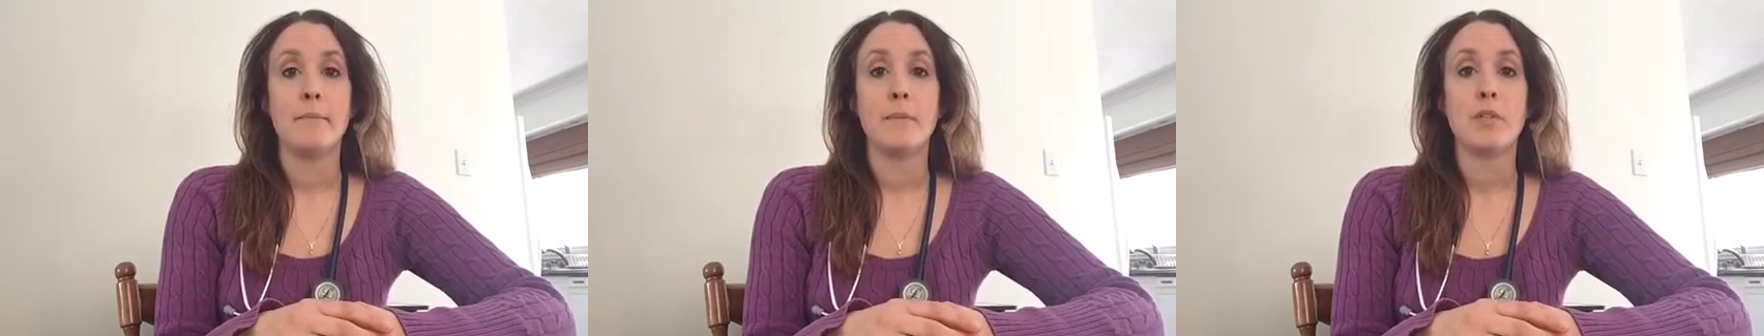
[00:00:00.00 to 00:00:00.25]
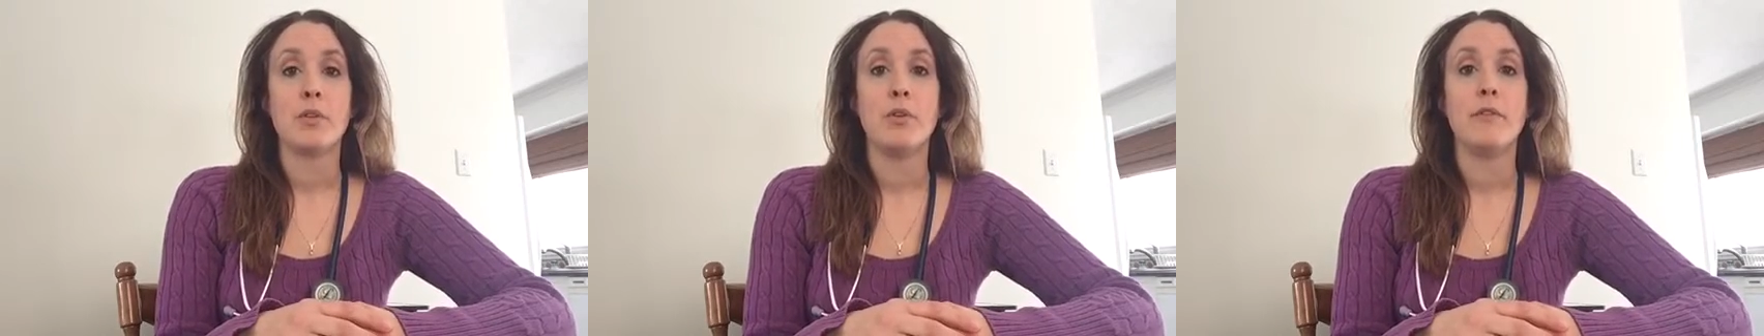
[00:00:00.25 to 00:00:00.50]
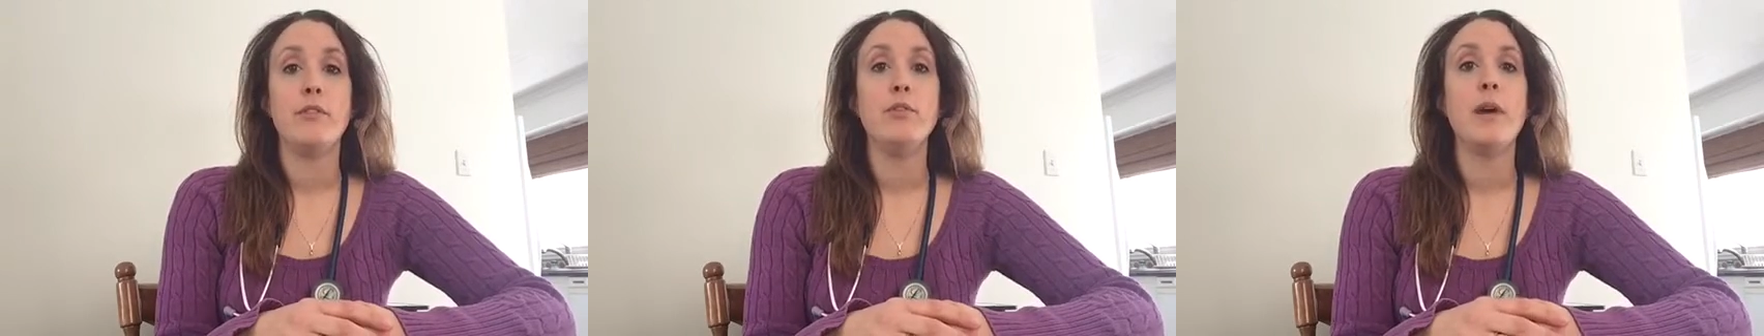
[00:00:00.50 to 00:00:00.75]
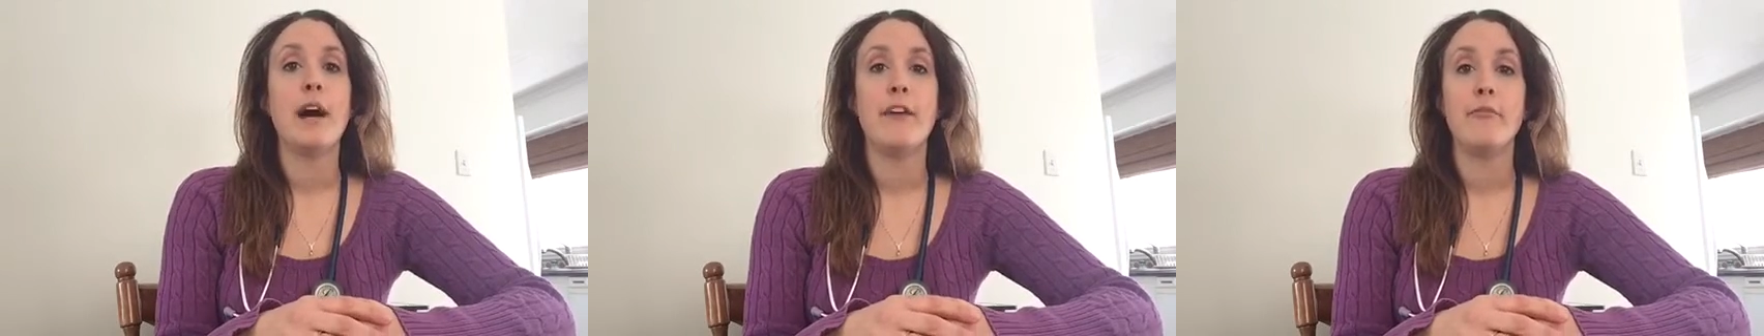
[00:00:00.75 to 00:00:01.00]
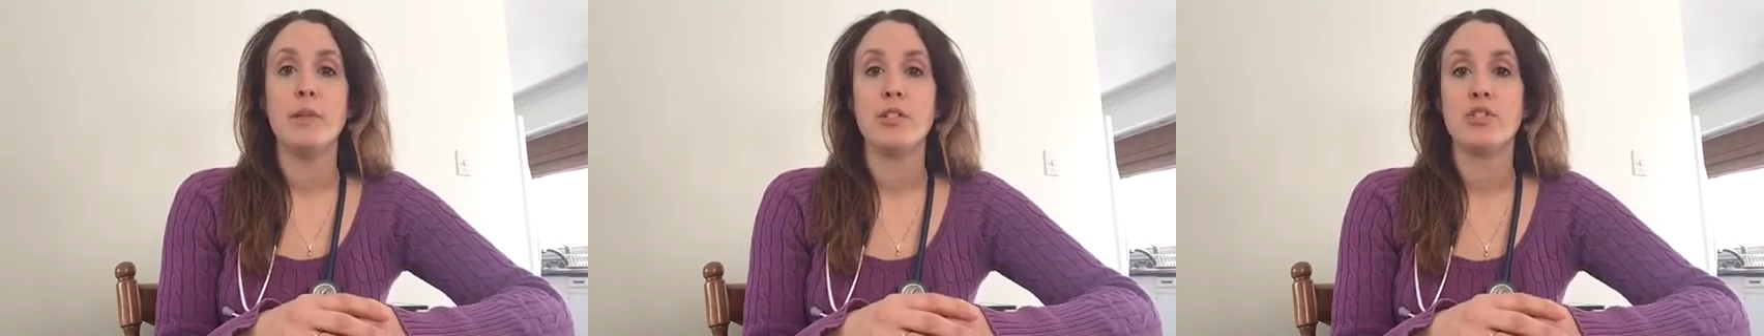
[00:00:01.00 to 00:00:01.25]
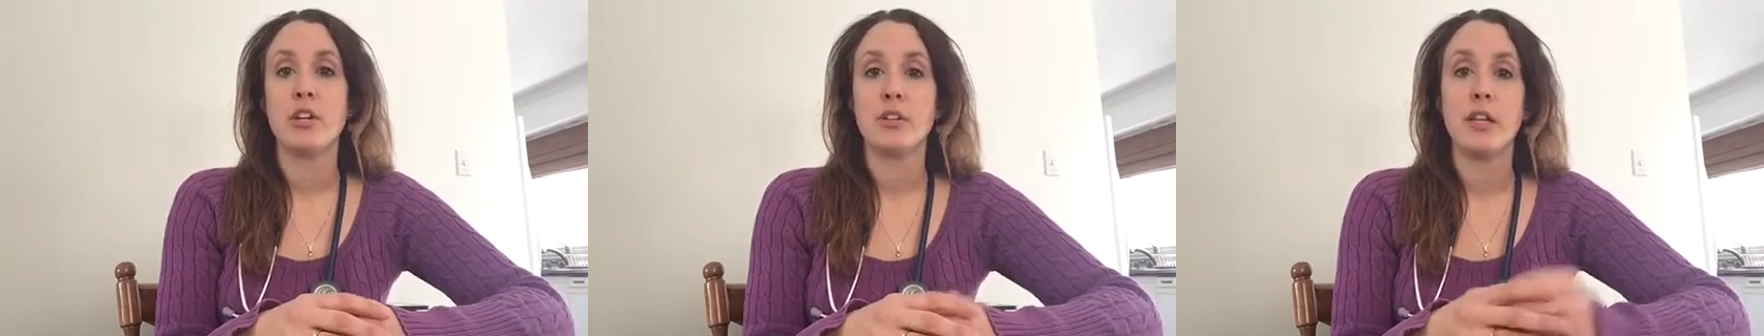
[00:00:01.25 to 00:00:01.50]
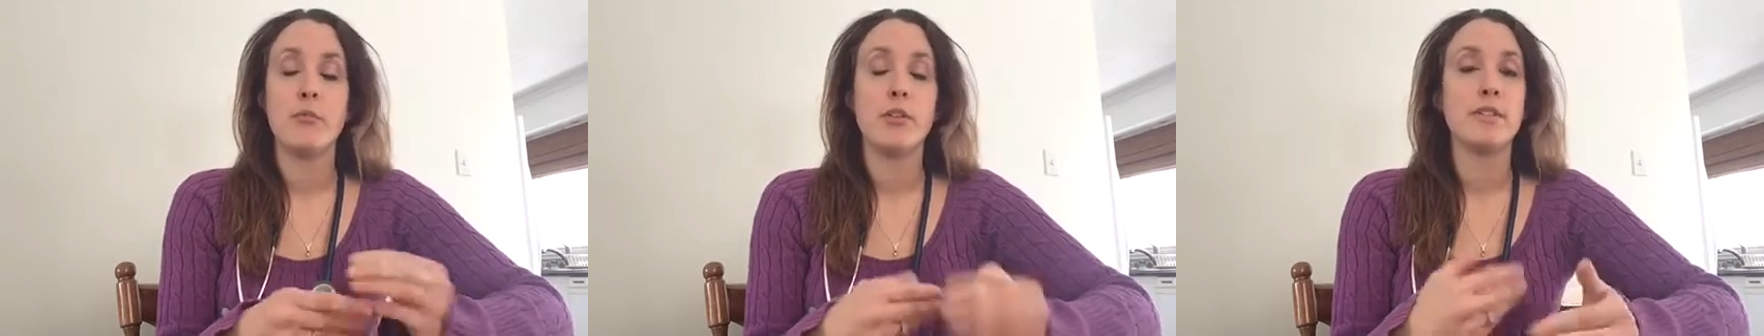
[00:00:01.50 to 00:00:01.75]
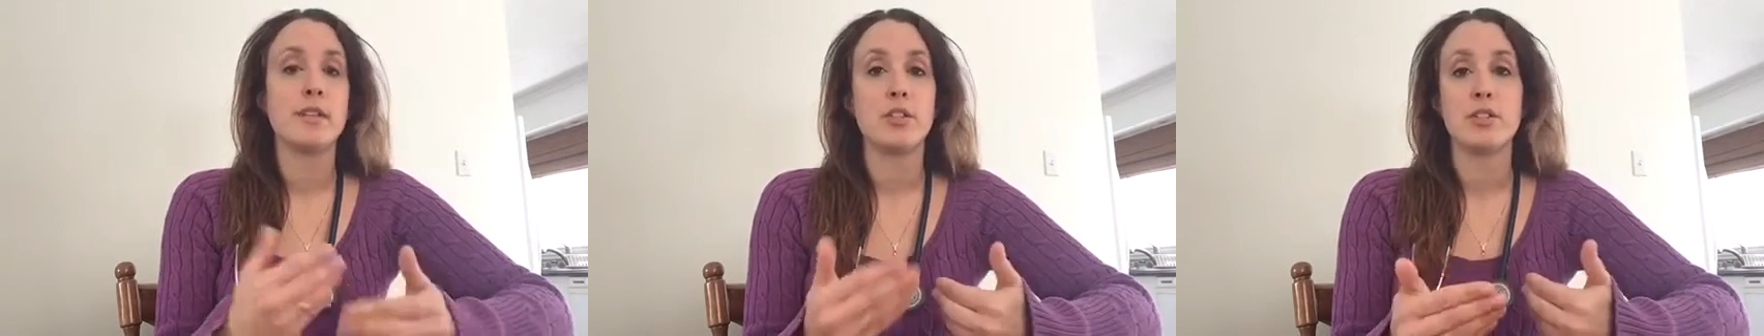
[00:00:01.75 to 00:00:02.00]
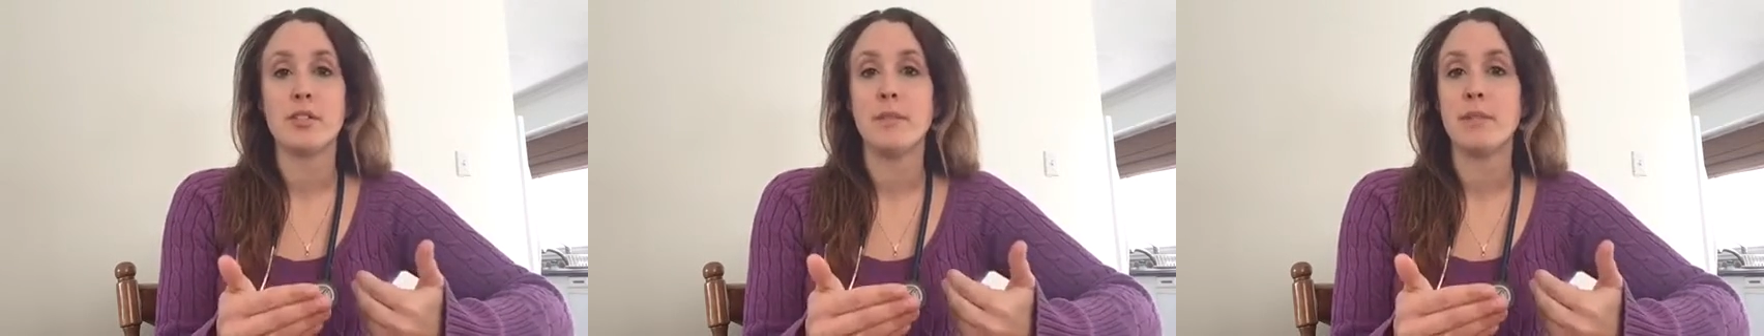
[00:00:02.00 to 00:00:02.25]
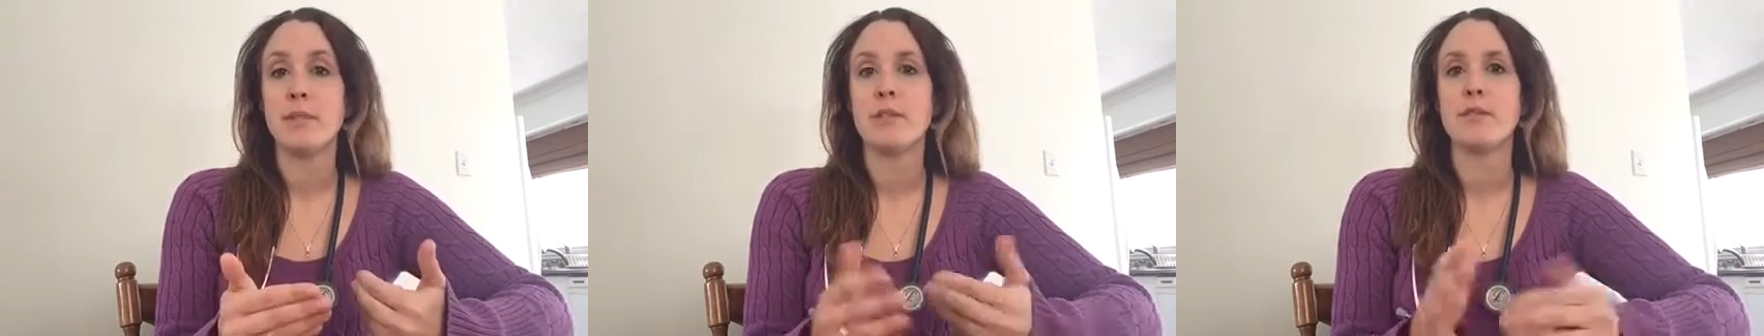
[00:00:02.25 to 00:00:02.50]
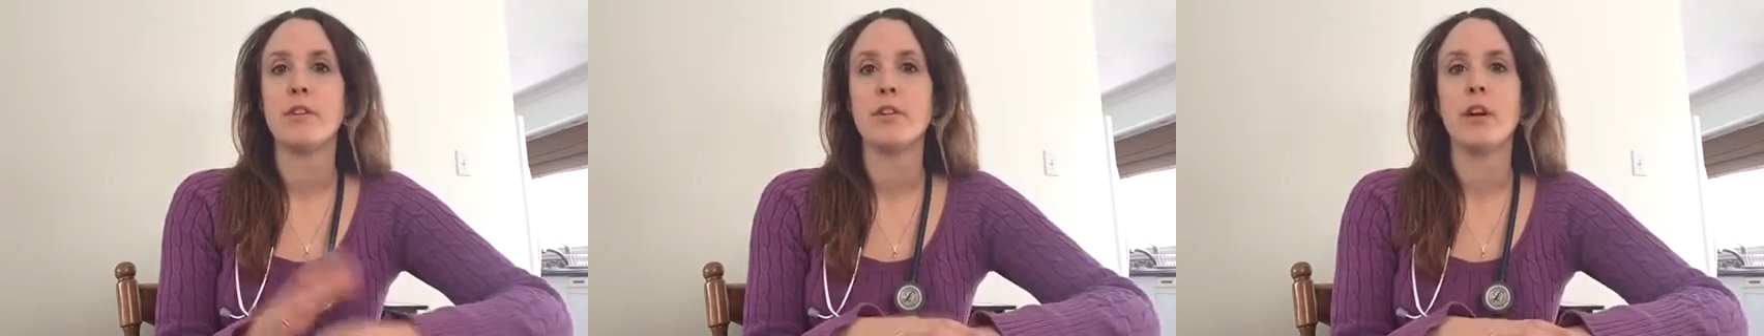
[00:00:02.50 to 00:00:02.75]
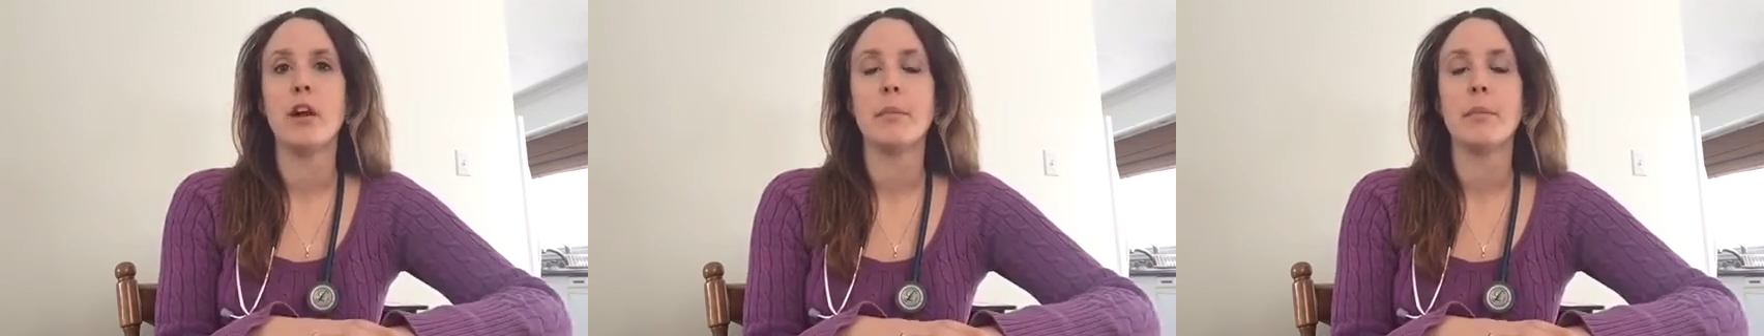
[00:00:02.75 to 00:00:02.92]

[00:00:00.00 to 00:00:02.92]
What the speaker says: So if you have been struggling with such symptoms for a